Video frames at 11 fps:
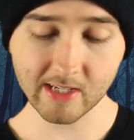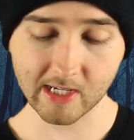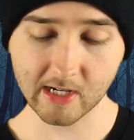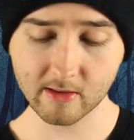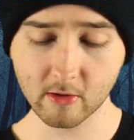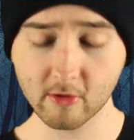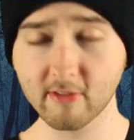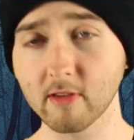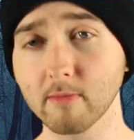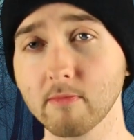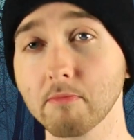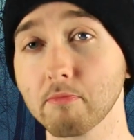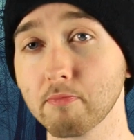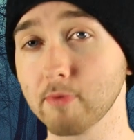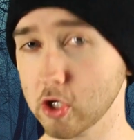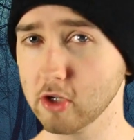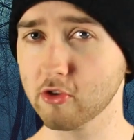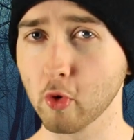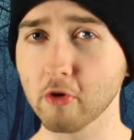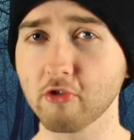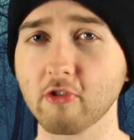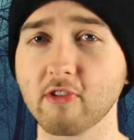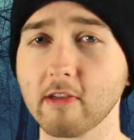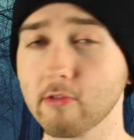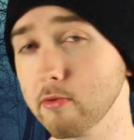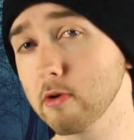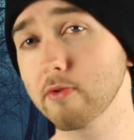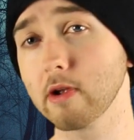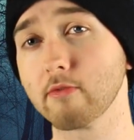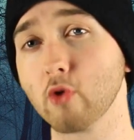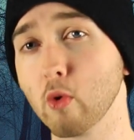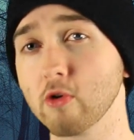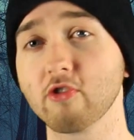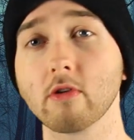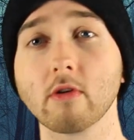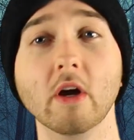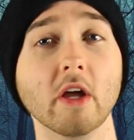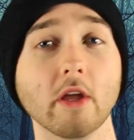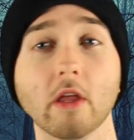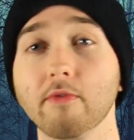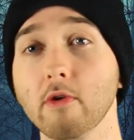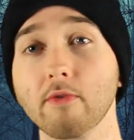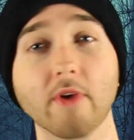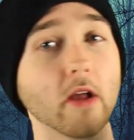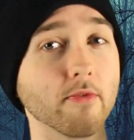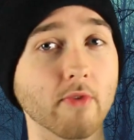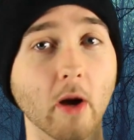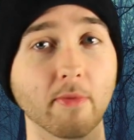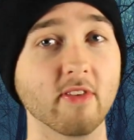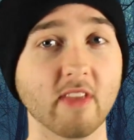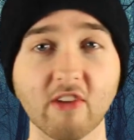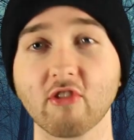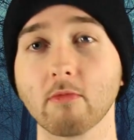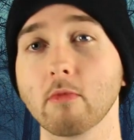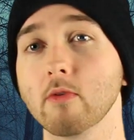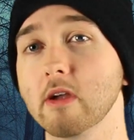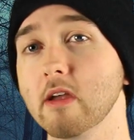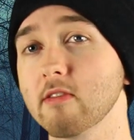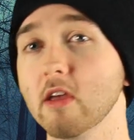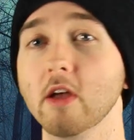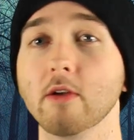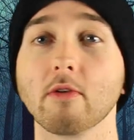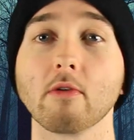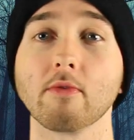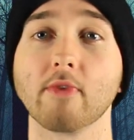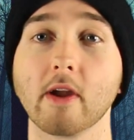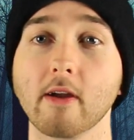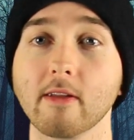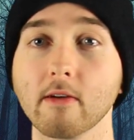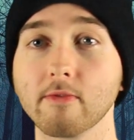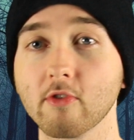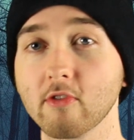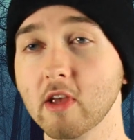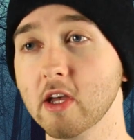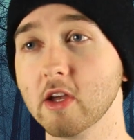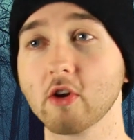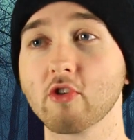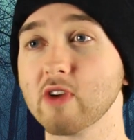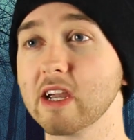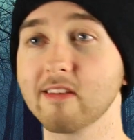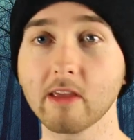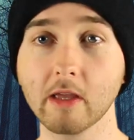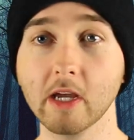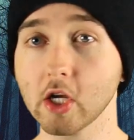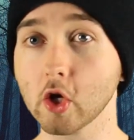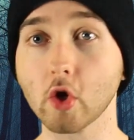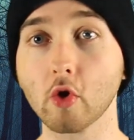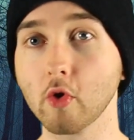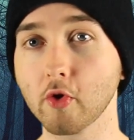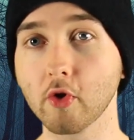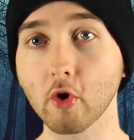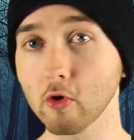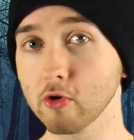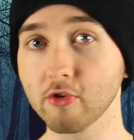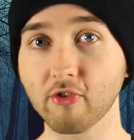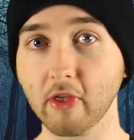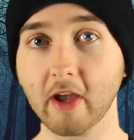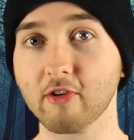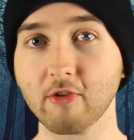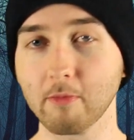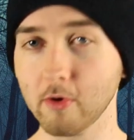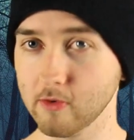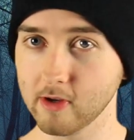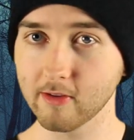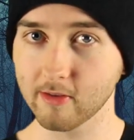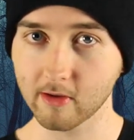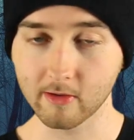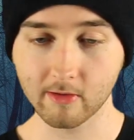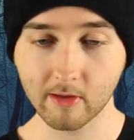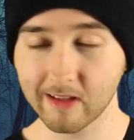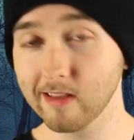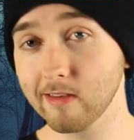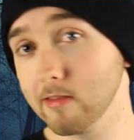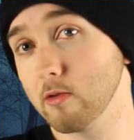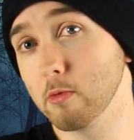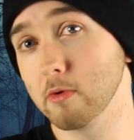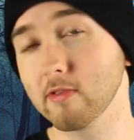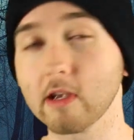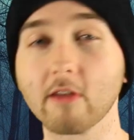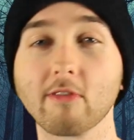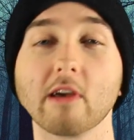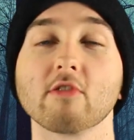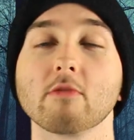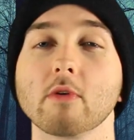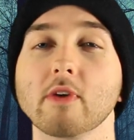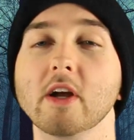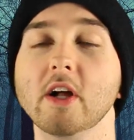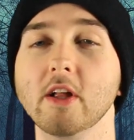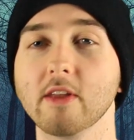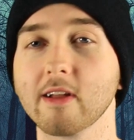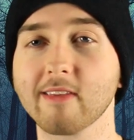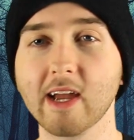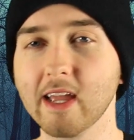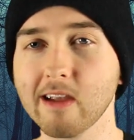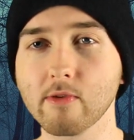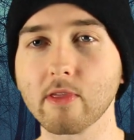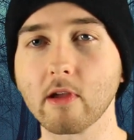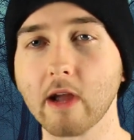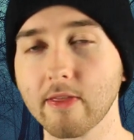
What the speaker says: And there's some good torture scenes. So if you're a fan of torture, and if you're a fan of obsession movies, you're a fan of just crazy girl slasher movies, because this is almost like a slasher movie. It's got everything.